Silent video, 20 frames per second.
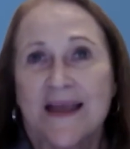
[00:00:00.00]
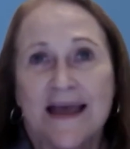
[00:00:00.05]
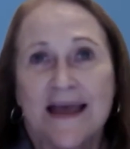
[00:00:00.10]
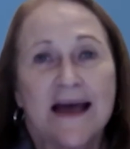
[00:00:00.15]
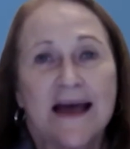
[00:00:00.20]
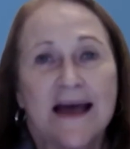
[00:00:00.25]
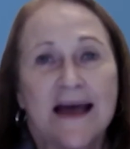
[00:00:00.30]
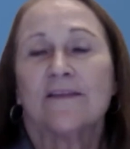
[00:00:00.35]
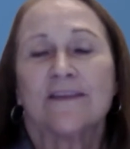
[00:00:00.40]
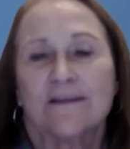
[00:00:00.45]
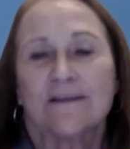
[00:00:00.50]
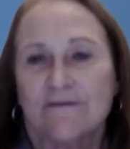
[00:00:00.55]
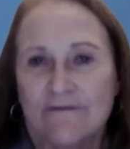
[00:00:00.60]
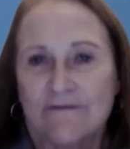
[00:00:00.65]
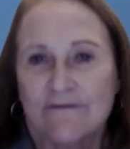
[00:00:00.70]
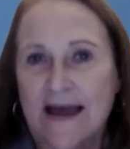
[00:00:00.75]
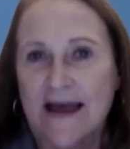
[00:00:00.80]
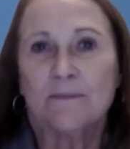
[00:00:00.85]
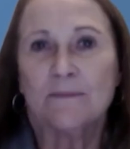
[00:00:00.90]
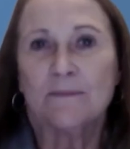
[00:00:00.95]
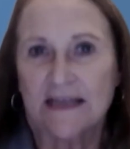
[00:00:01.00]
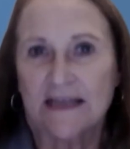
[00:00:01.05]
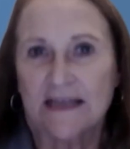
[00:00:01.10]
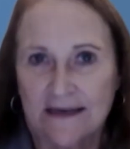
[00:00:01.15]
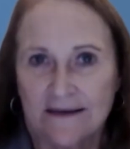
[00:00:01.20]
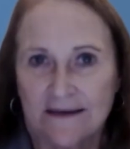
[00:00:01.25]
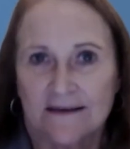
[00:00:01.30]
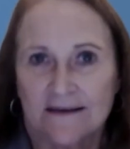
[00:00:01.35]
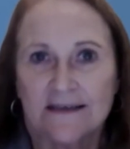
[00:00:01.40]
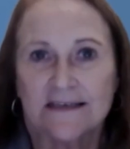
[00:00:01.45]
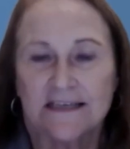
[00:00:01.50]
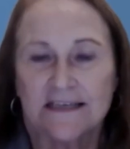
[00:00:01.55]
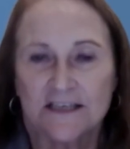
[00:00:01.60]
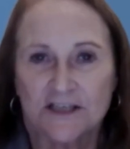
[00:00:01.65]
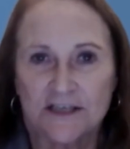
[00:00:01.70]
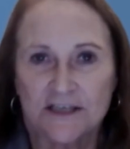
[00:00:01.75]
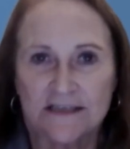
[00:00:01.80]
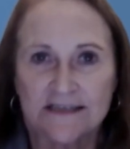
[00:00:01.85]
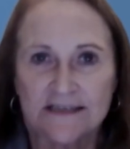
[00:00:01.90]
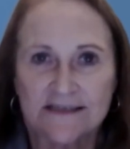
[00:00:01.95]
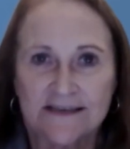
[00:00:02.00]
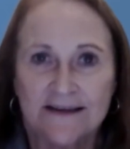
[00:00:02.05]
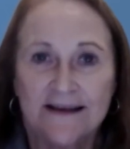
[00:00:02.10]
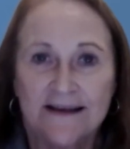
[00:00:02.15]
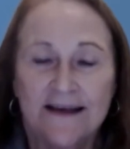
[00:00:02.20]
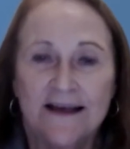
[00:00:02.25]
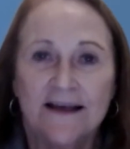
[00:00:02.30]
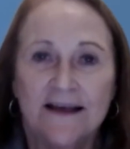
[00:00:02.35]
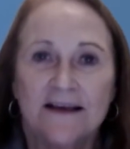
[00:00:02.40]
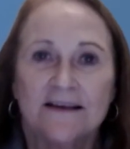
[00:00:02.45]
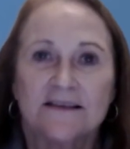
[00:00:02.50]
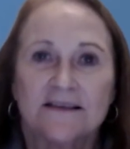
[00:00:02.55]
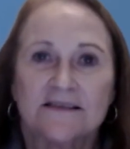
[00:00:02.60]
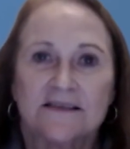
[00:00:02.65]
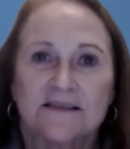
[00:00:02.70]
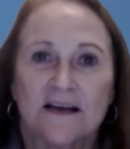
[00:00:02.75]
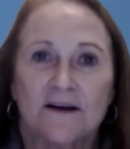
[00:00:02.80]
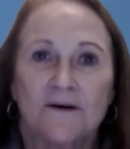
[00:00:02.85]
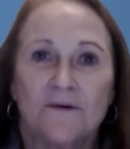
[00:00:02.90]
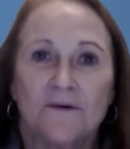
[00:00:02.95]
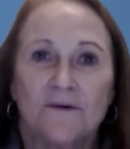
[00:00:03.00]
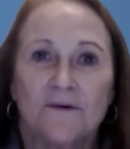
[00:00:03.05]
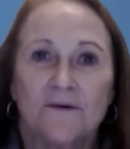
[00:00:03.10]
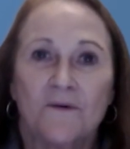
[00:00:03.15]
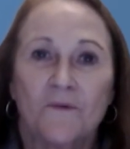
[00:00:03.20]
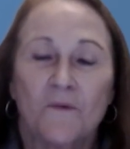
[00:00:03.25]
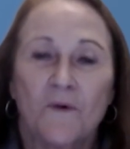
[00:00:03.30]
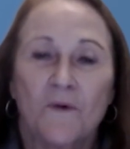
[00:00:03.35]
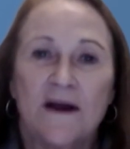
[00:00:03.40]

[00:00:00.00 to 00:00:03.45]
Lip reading: health and family conditions. So